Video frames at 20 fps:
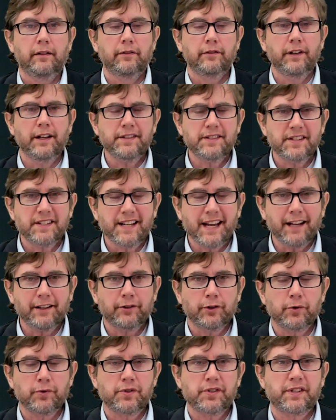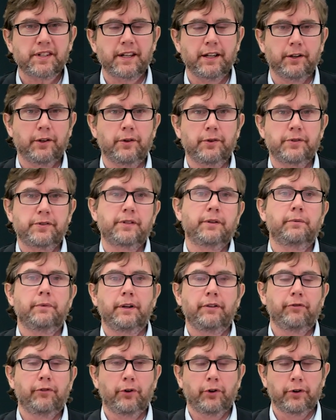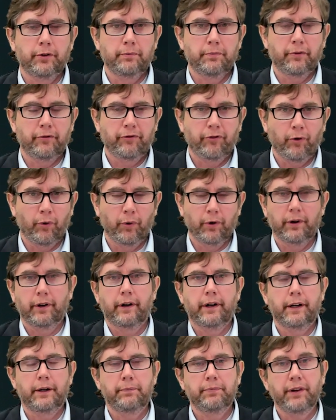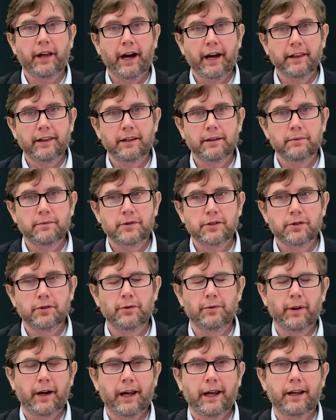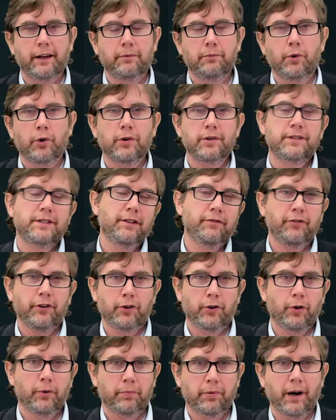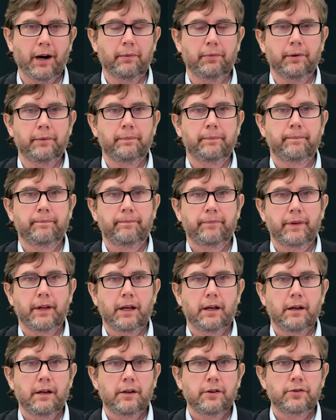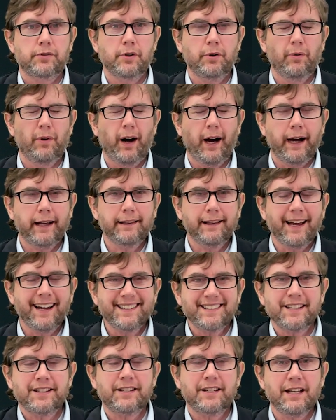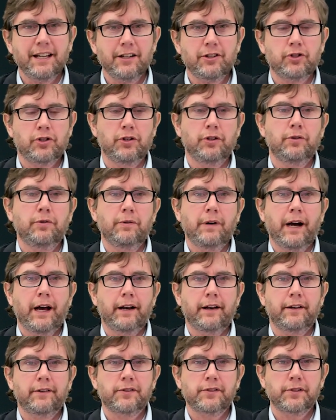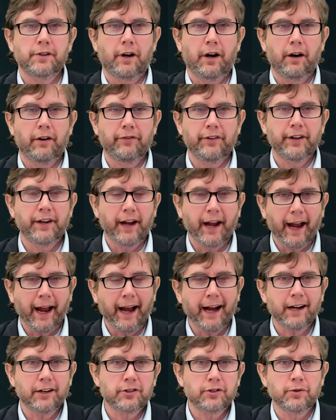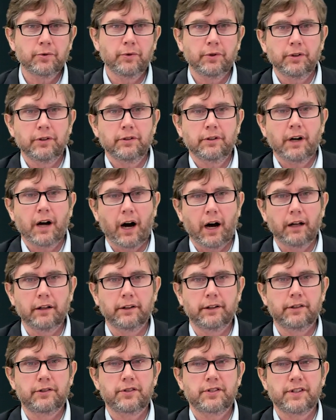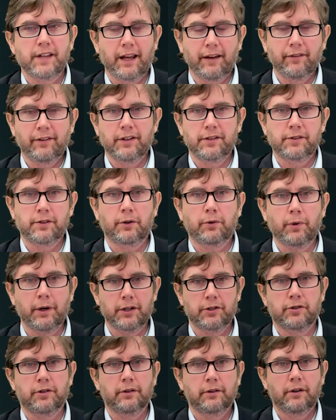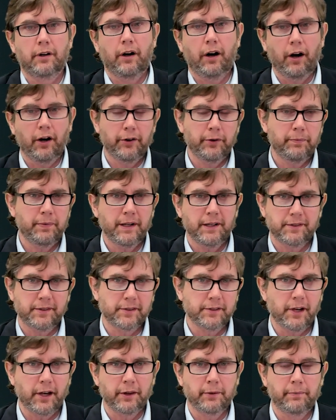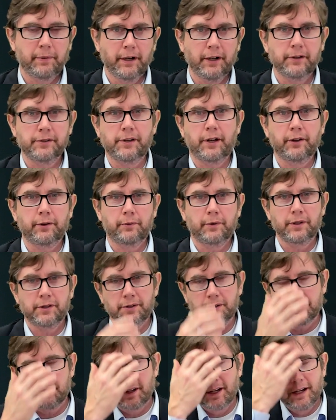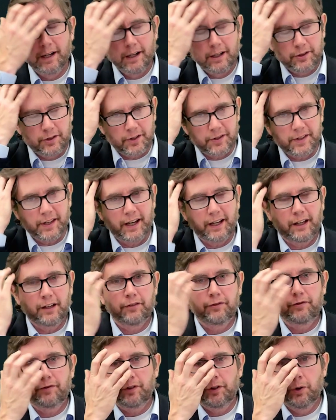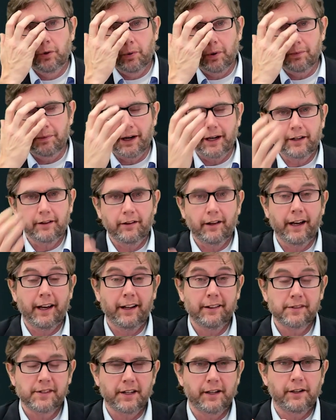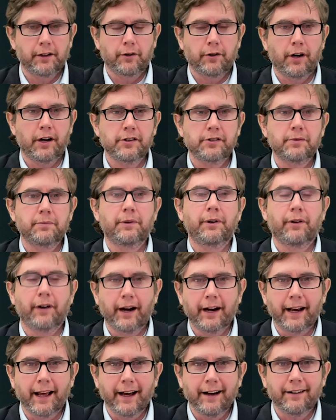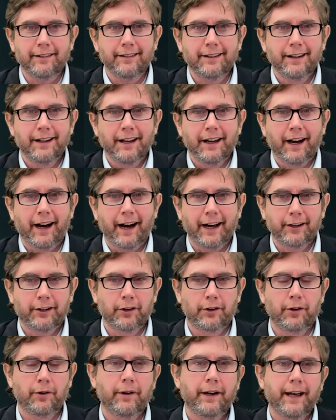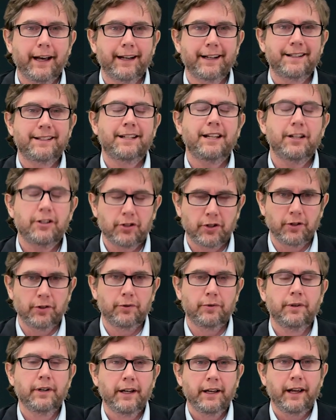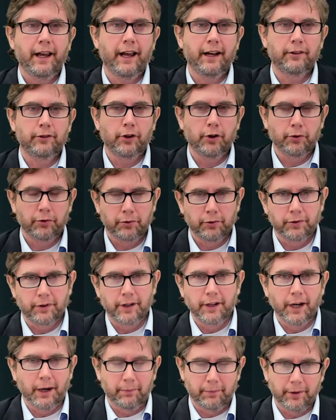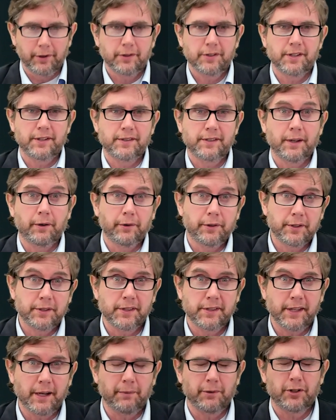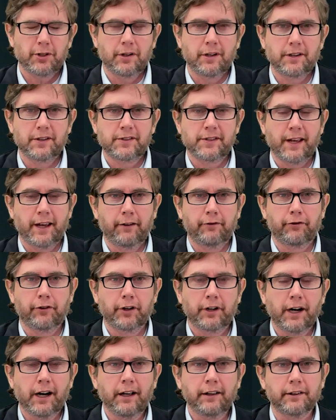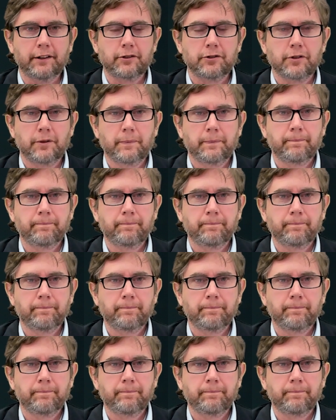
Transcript: let's take those skills that we've learned before and apply them to a more difficult problem. So I'd like to teach you how to solve an actual college savings equation. All the pieces, all the bells, all the whistles. Just like if you were my client sitting across from me right now, I could go ahead and teach you and go through the numbers and say, well, this is how much you need to save for college.